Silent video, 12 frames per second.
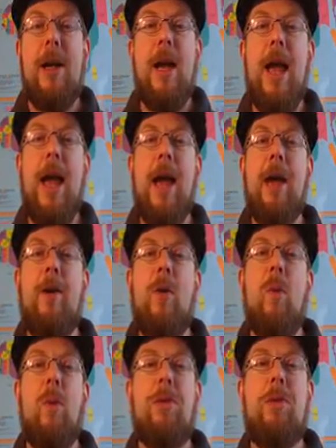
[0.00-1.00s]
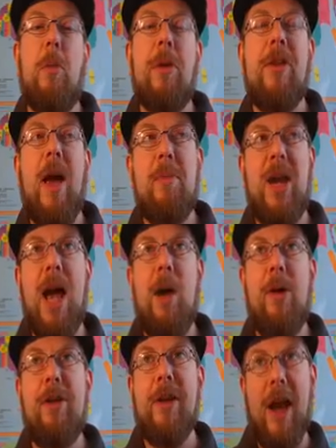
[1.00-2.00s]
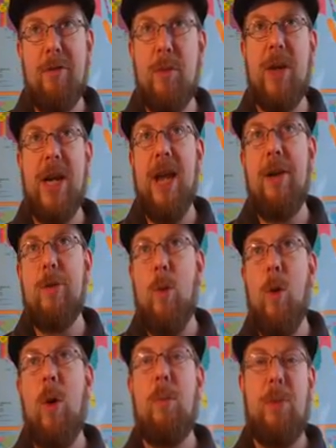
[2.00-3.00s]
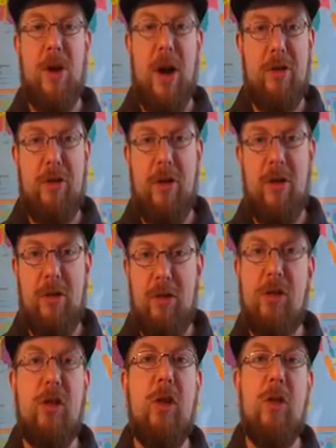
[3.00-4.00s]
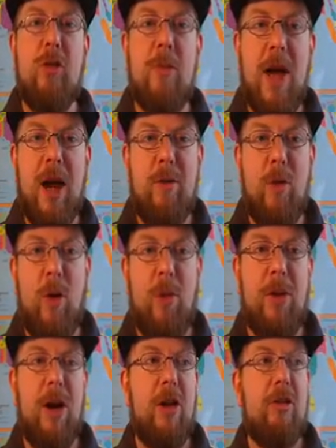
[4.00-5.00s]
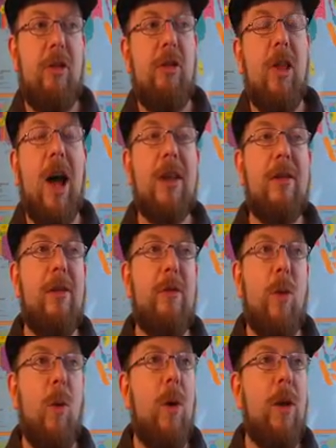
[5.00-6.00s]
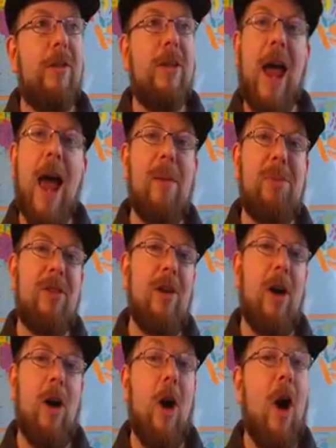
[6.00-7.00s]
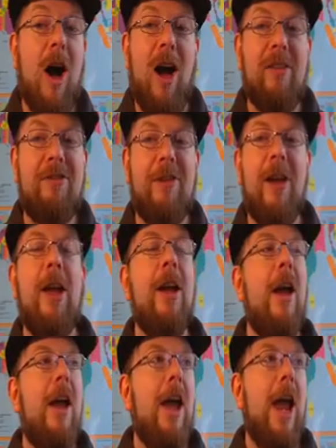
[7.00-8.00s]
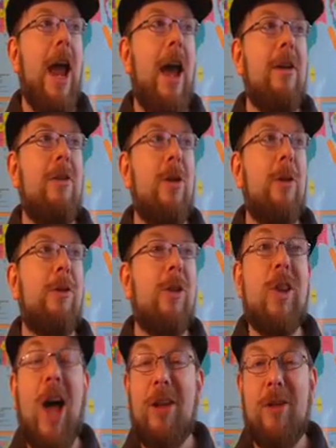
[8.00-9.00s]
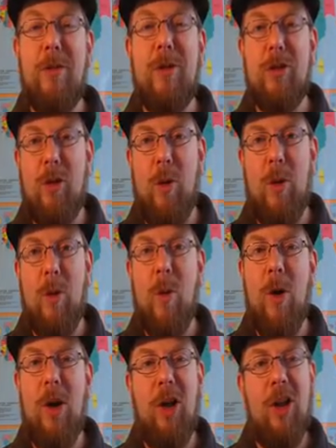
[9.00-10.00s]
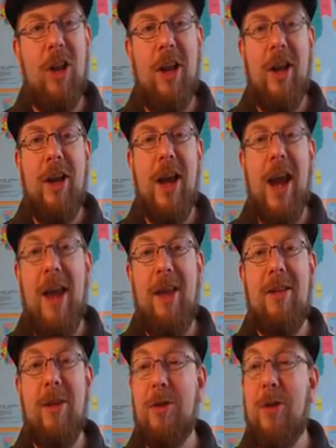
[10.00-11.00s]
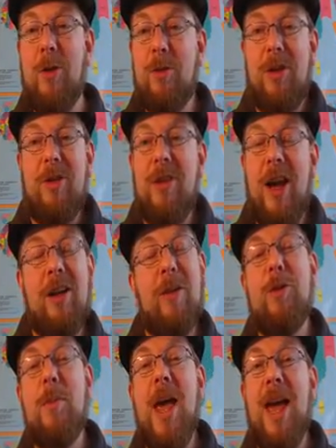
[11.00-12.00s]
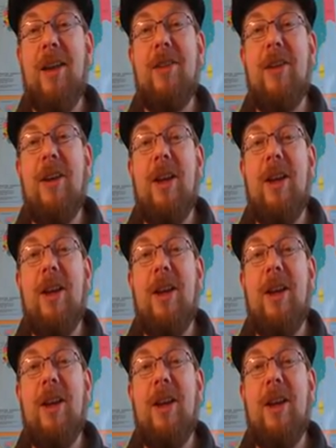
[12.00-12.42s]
And so what's happened now is everybody has oil production, huge amount of oil production. Lots of oil taps are off, and there's lots of stored oil, and there's not enough demand.